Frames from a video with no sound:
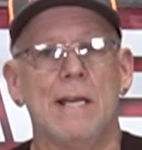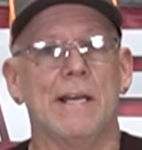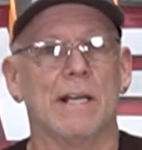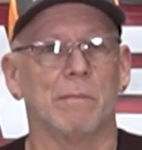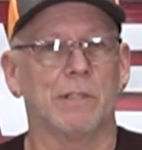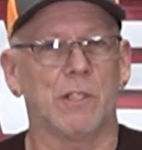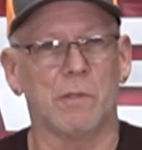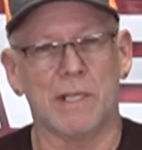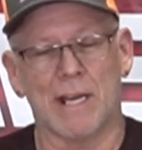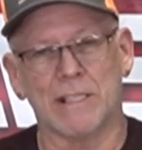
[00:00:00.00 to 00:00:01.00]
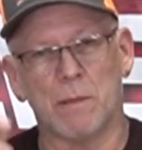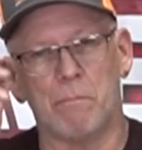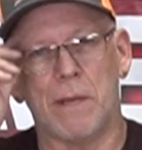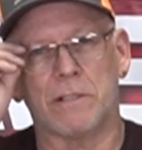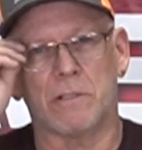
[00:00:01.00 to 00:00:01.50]
and I'm gonna show you guys a
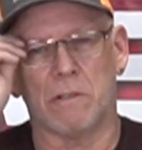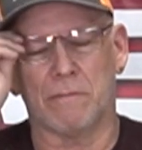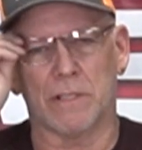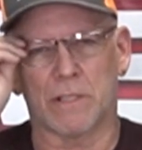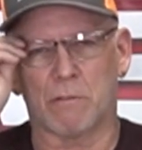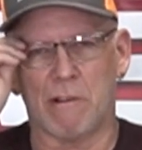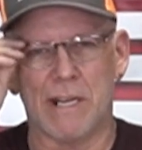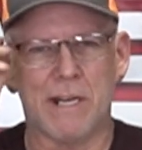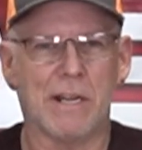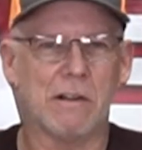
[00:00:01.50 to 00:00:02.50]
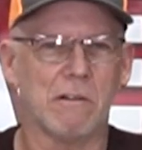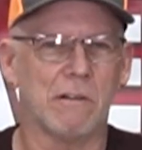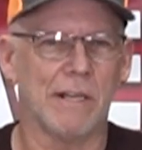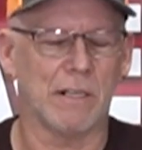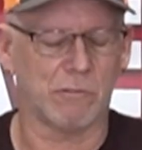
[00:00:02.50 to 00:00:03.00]
picture of the screen here
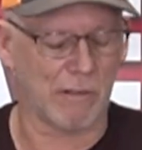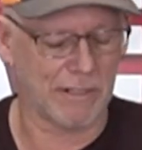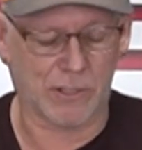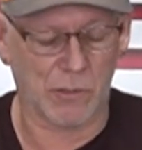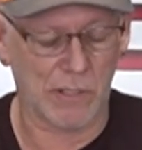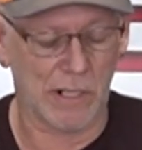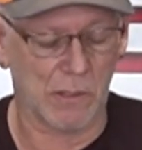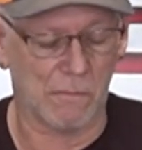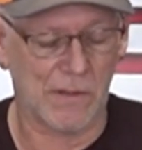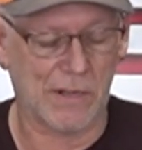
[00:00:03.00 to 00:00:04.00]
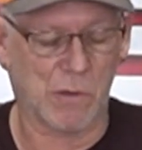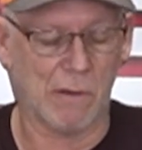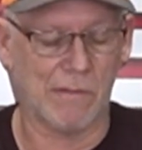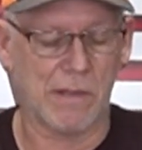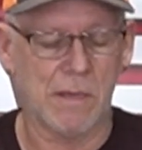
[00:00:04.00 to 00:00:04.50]
and I'll try and show you a little video
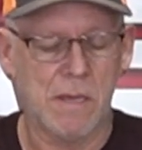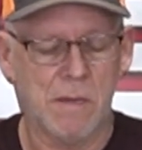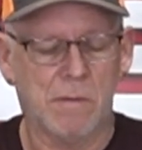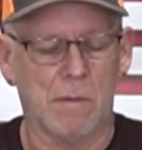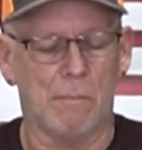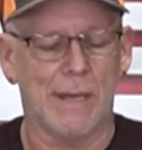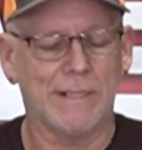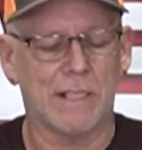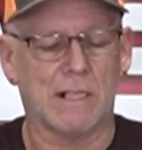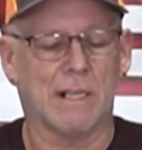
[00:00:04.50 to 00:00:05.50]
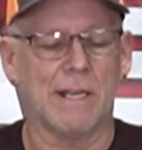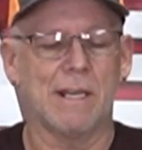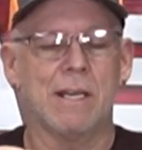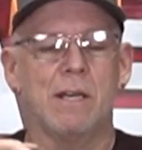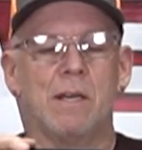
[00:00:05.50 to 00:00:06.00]
of it. But
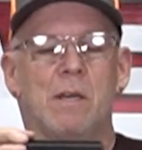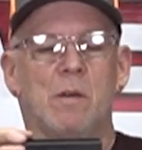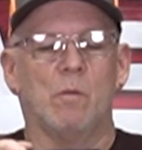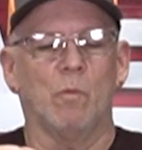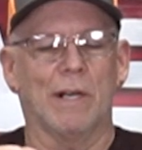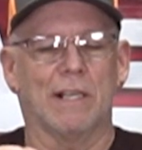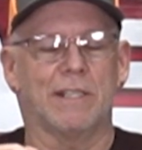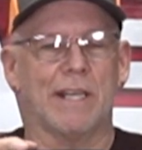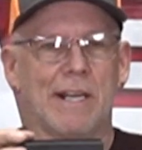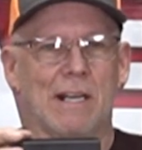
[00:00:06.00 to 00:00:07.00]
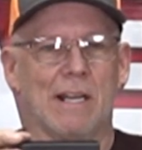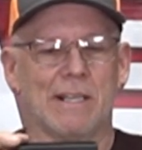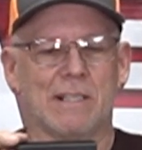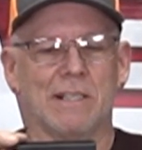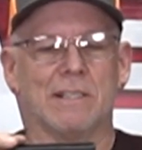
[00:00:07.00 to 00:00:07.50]
basically, when I set it
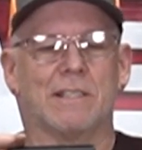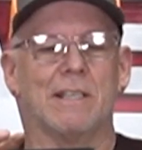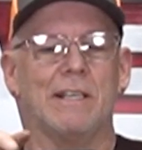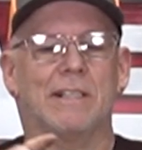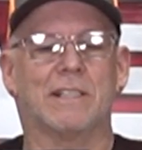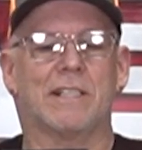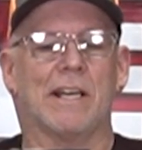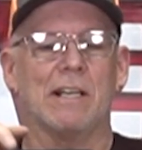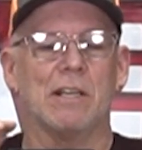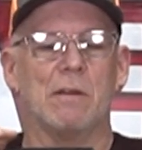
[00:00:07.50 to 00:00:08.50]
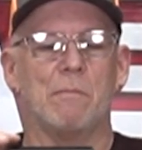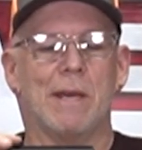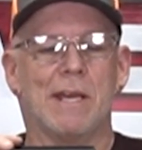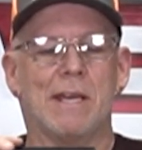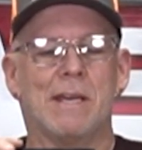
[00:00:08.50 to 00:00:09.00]
like this, it's telling
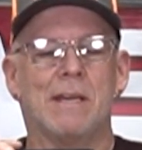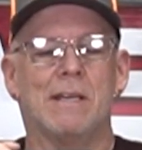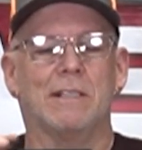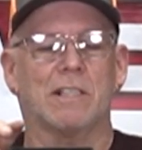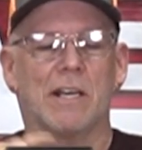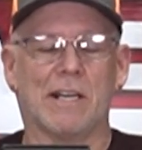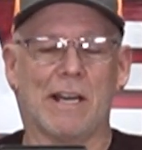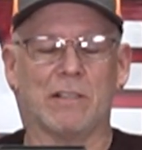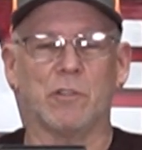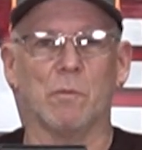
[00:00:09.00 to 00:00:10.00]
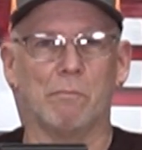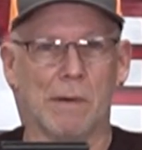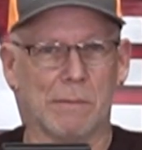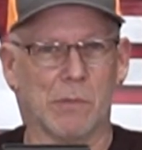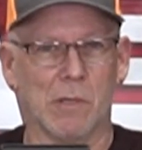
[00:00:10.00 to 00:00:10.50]
me it's got an actual
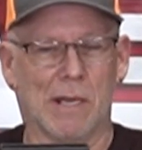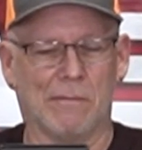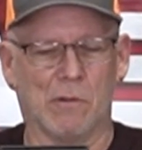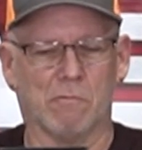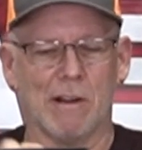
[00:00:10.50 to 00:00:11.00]
bubble level